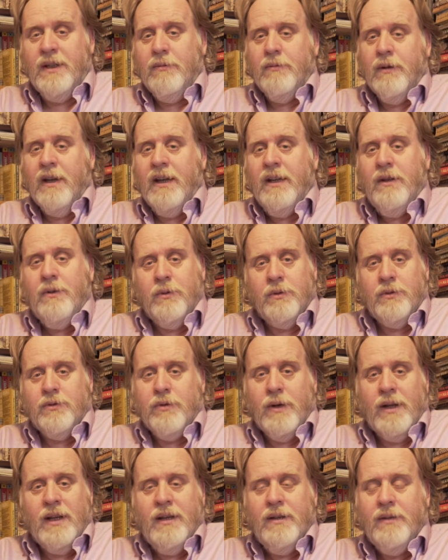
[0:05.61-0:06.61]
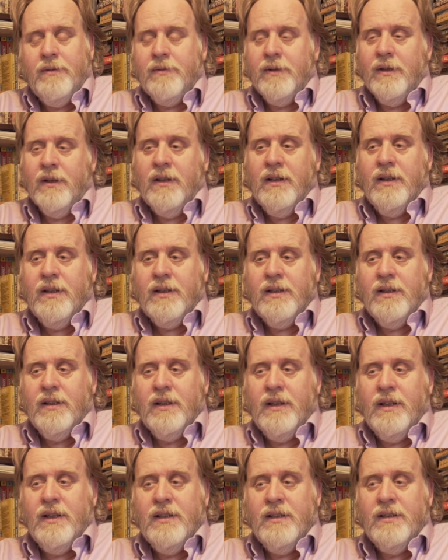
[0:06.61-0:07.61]
DRE, or DRE, if you like,
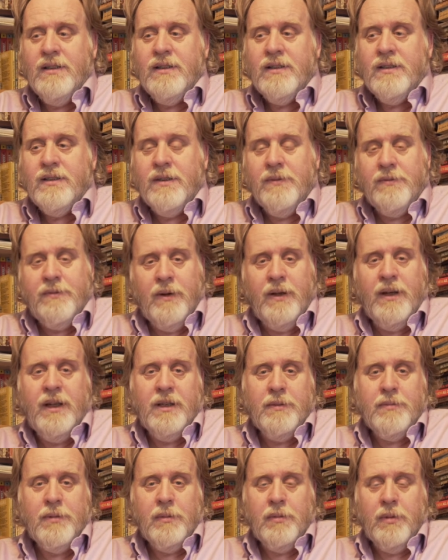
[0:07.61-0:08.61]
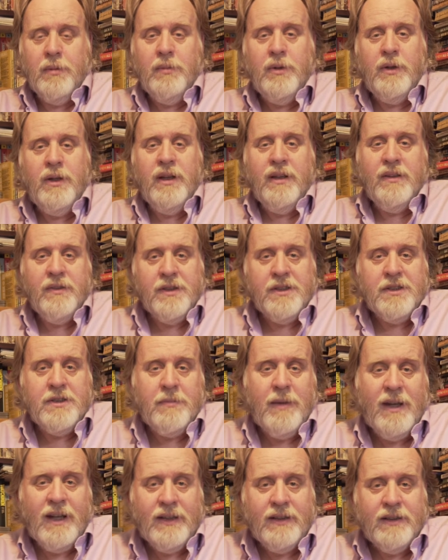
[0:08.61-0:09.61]
is defining the problem, looking at the
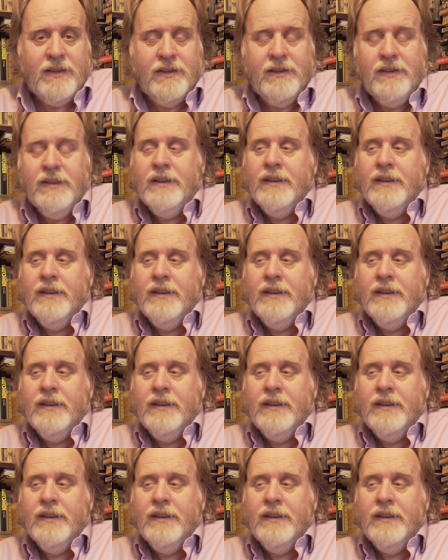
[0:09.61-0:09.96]
demand.